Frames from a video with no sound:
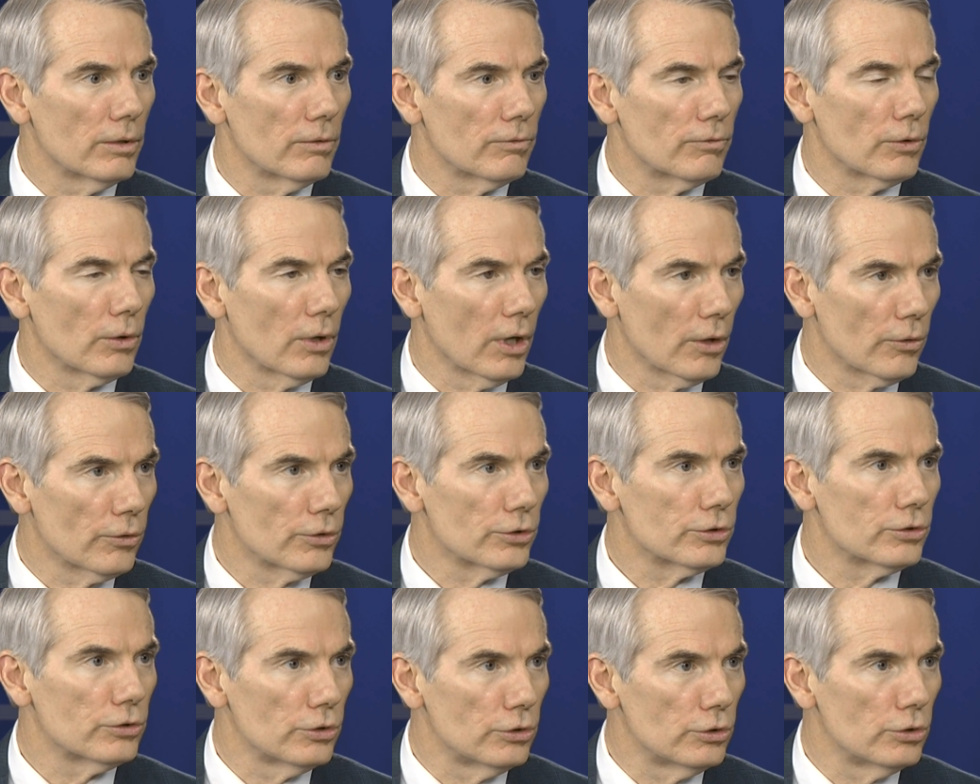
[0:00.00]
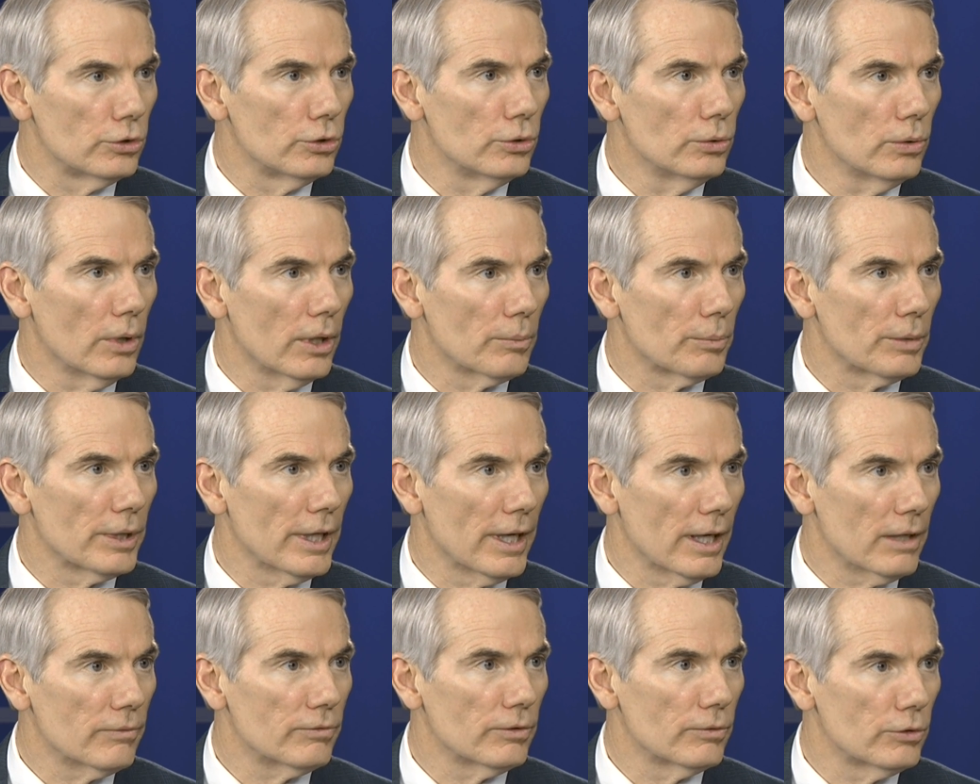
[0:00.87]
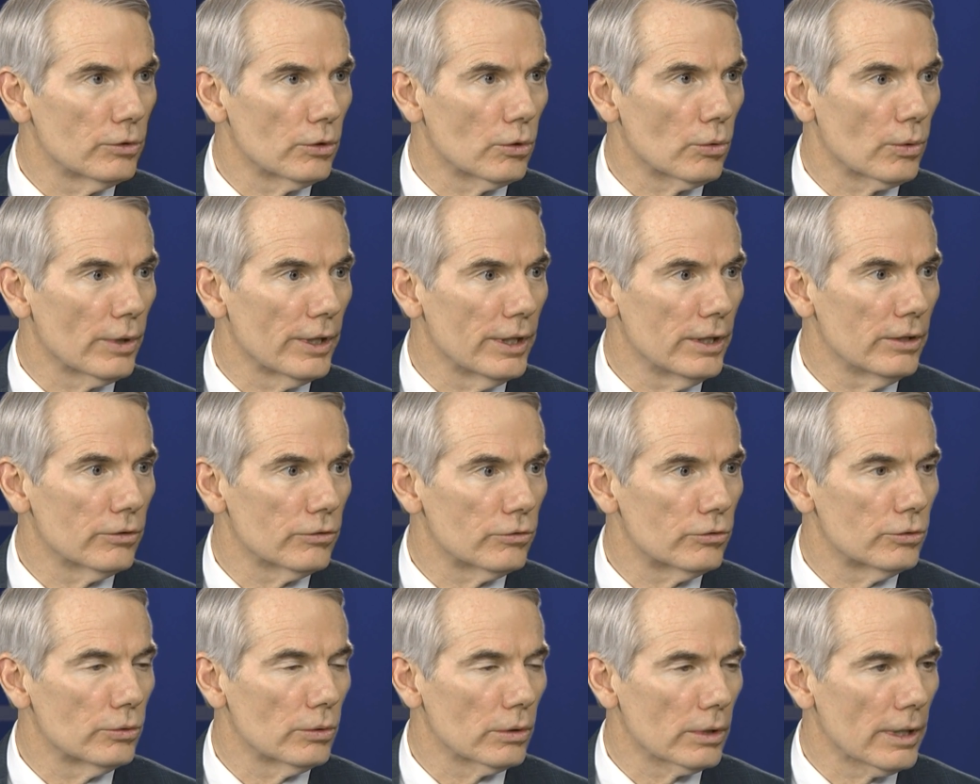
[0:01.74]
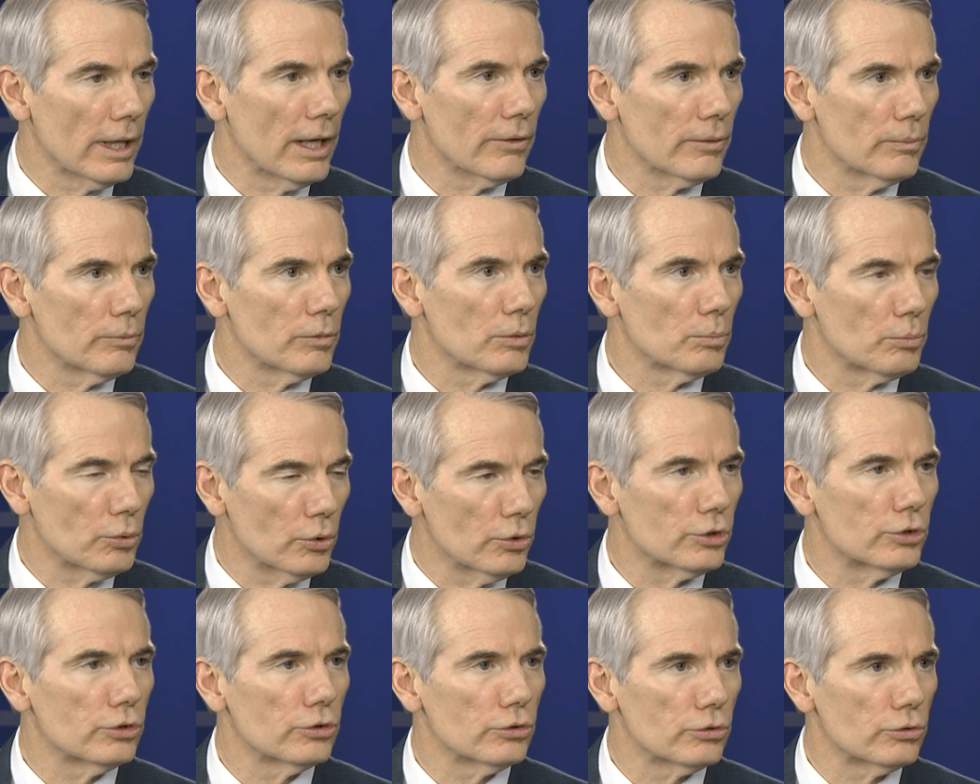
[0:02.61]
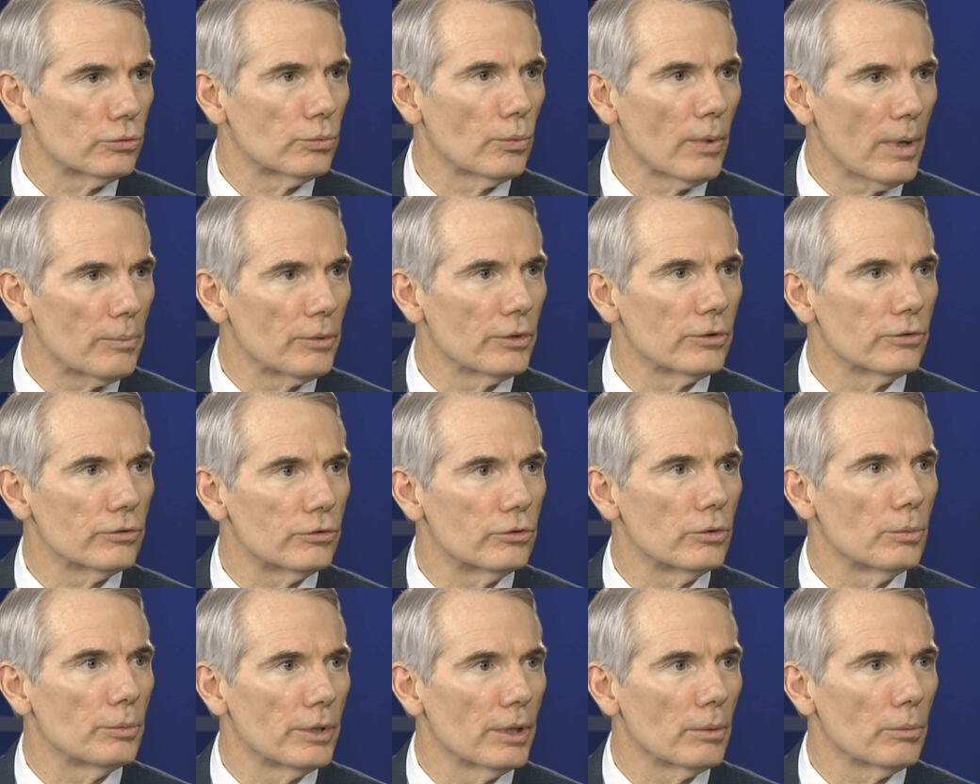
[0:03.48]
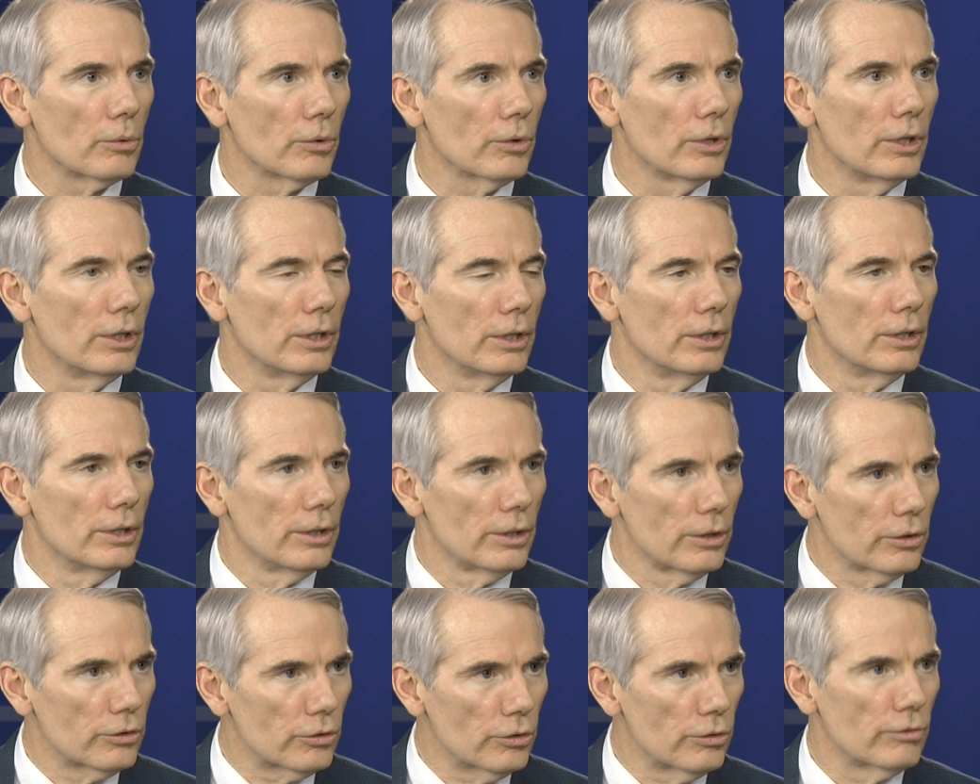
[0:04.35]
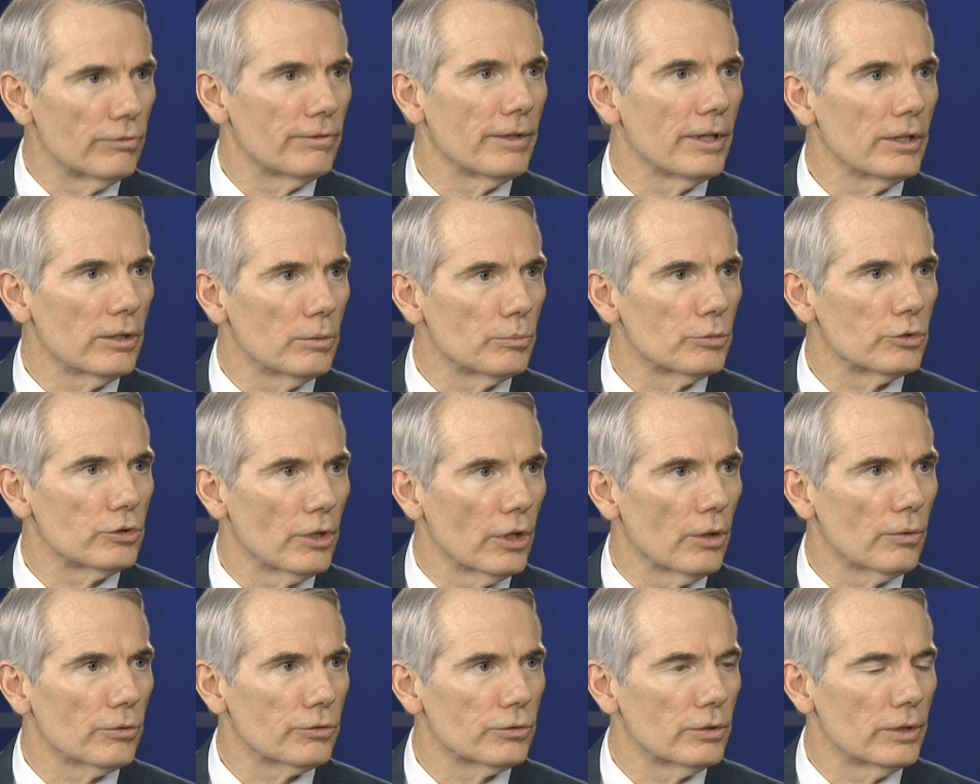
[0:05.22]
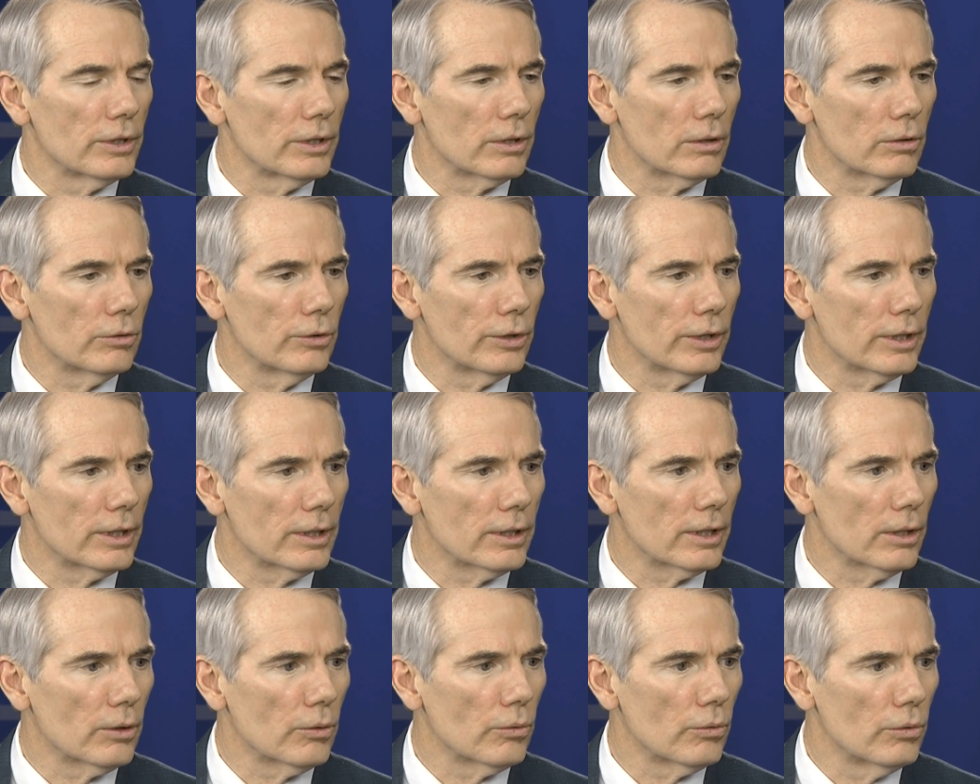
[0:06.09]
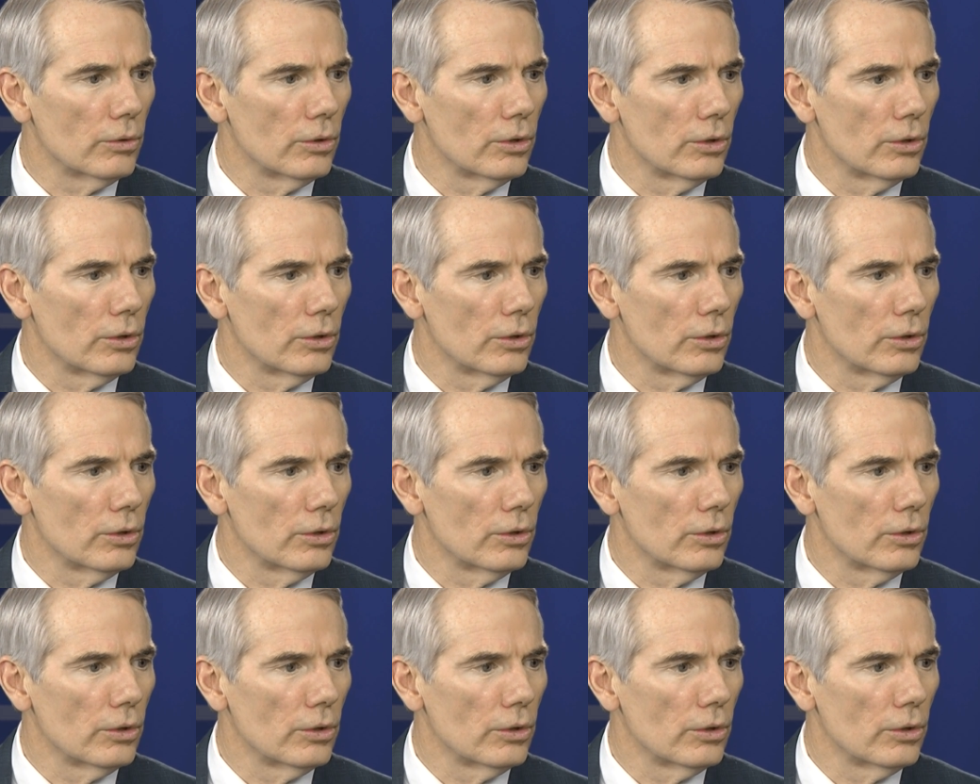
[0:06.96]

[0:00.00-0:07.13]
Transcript: for others to do on behalf of Ukraine is to allow them to purchase weapons to be able to defend themselves, including uh,